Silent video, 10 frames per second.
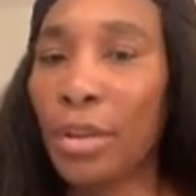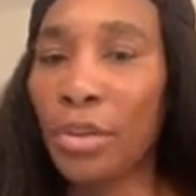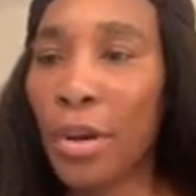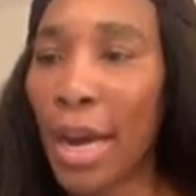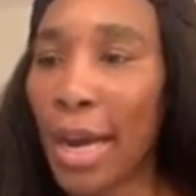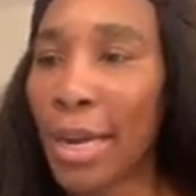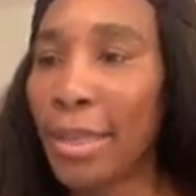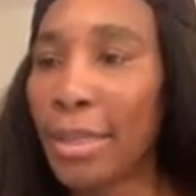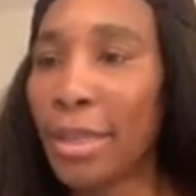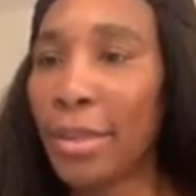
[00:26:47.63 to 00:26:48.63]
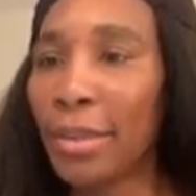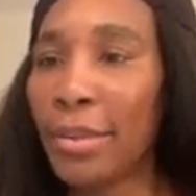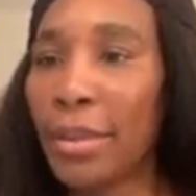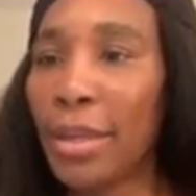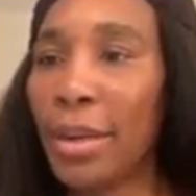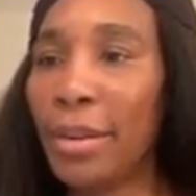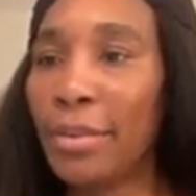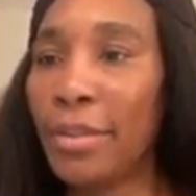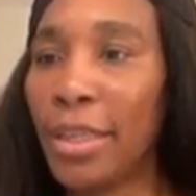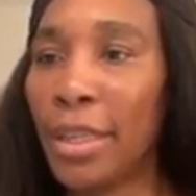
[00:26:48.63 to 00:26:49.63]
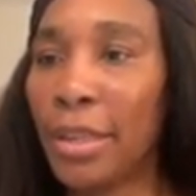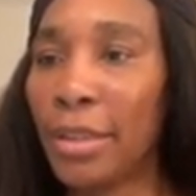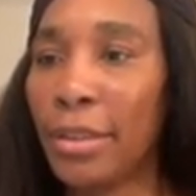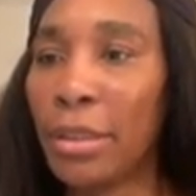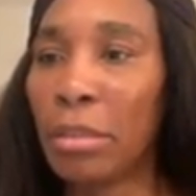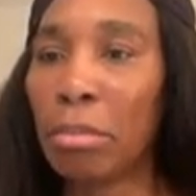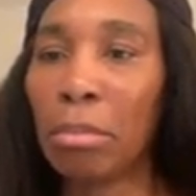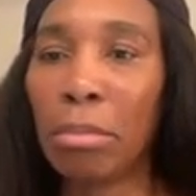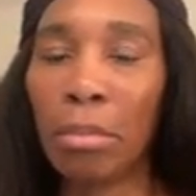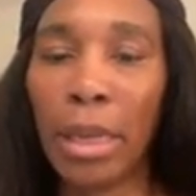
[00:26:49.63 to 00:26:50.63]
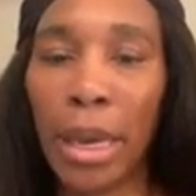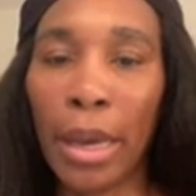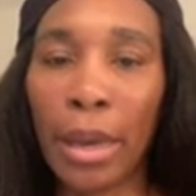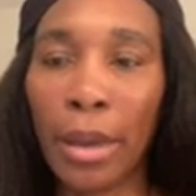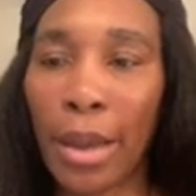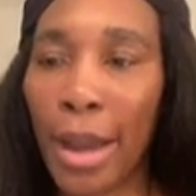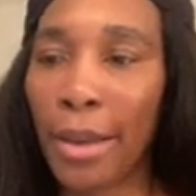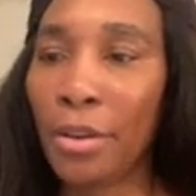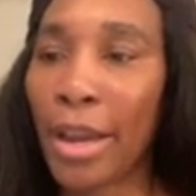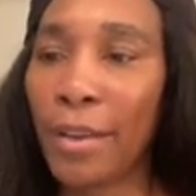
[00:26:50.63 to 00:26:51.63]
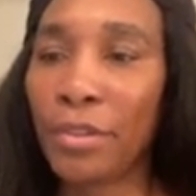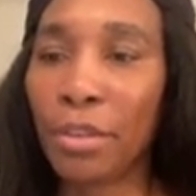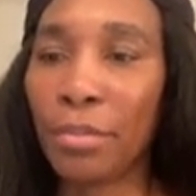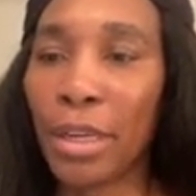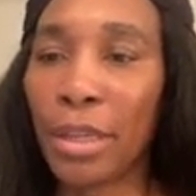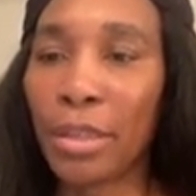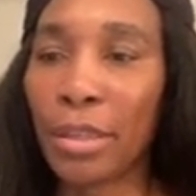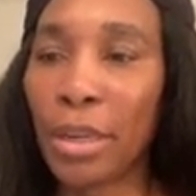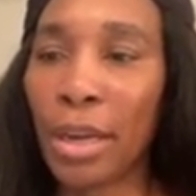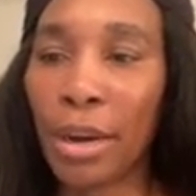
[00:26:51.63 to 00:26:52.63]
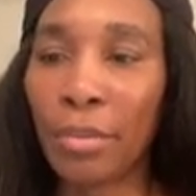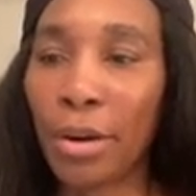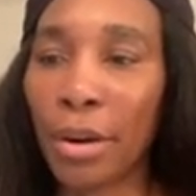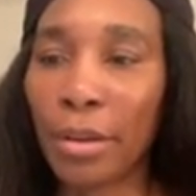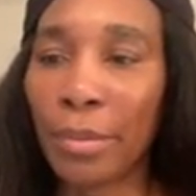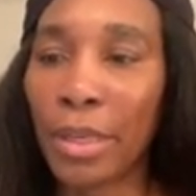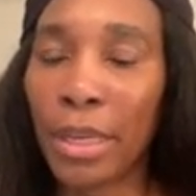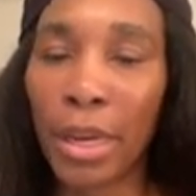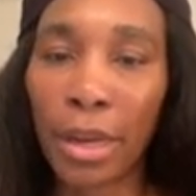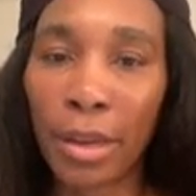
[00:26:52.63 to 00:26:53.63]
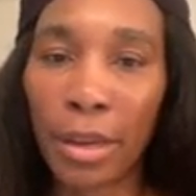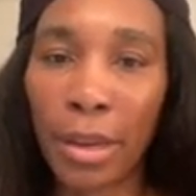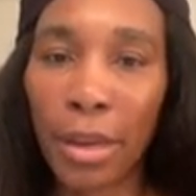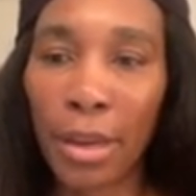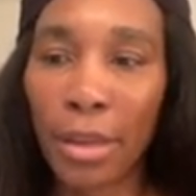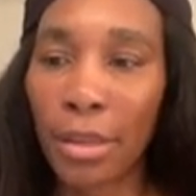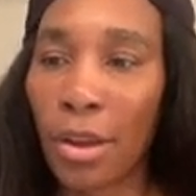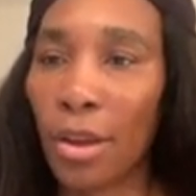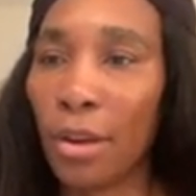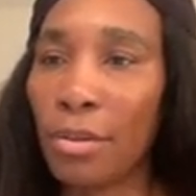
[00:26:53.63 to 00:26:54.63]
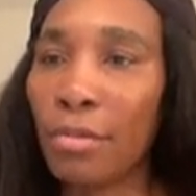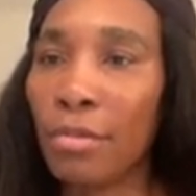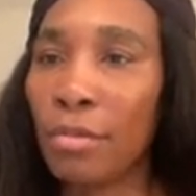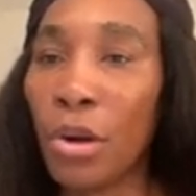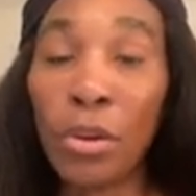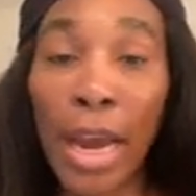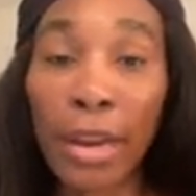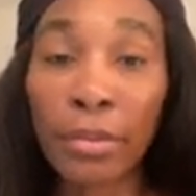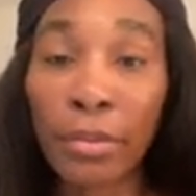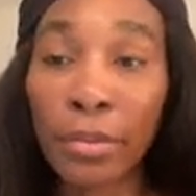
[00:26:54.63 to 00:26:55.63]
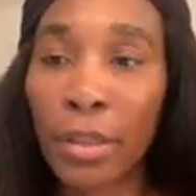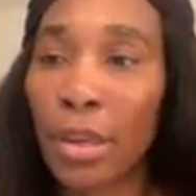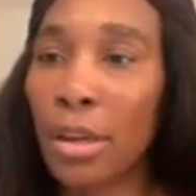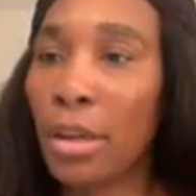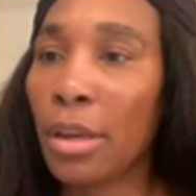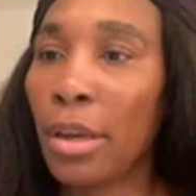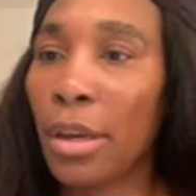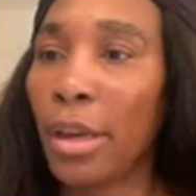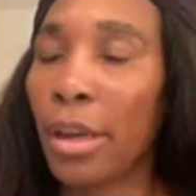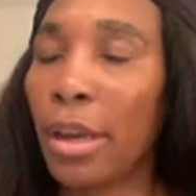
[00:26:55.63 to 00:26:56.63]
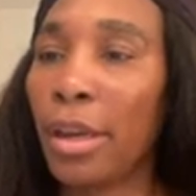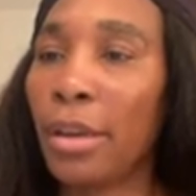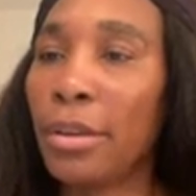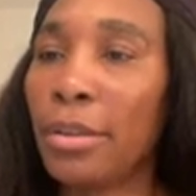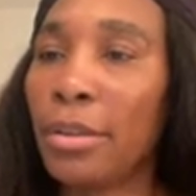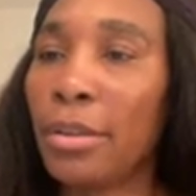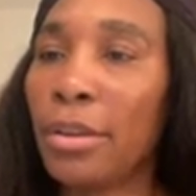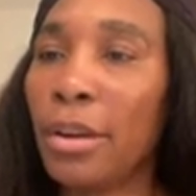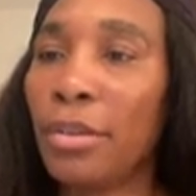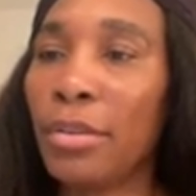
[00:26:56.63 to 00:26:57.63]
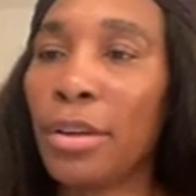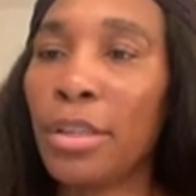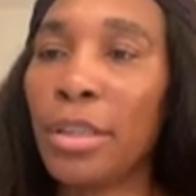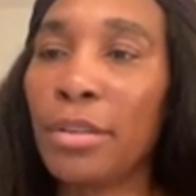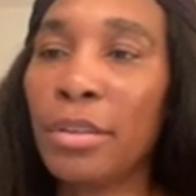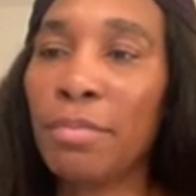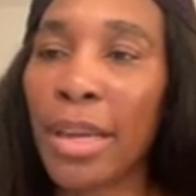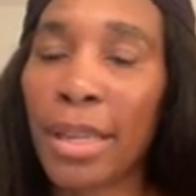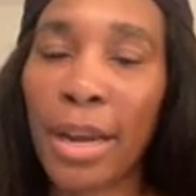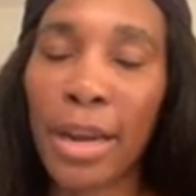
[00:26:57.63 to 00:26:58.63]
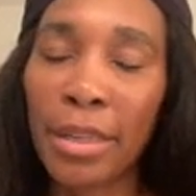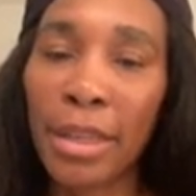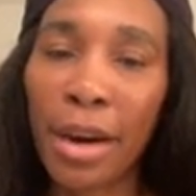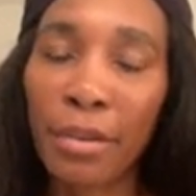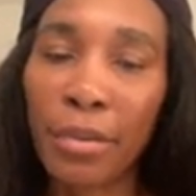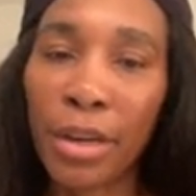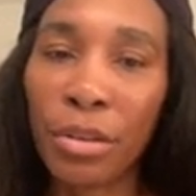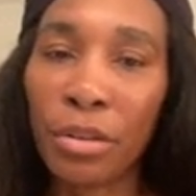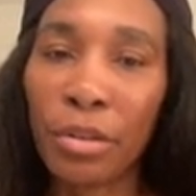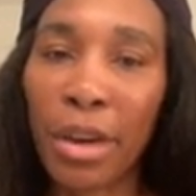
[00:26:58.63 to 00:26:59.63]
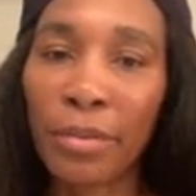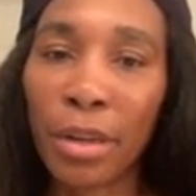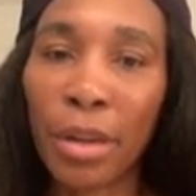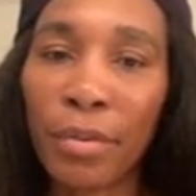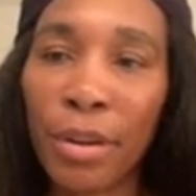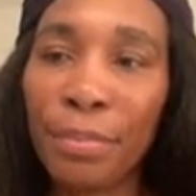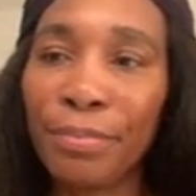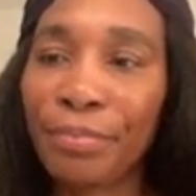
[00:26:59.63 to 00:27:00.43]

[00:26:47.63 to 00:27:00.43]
Do I still love tennis? Yeah, you have to, because it's a lot of work, let me tell you. It's called no life, and in order to make that kind of sacrifice, you do have to love it.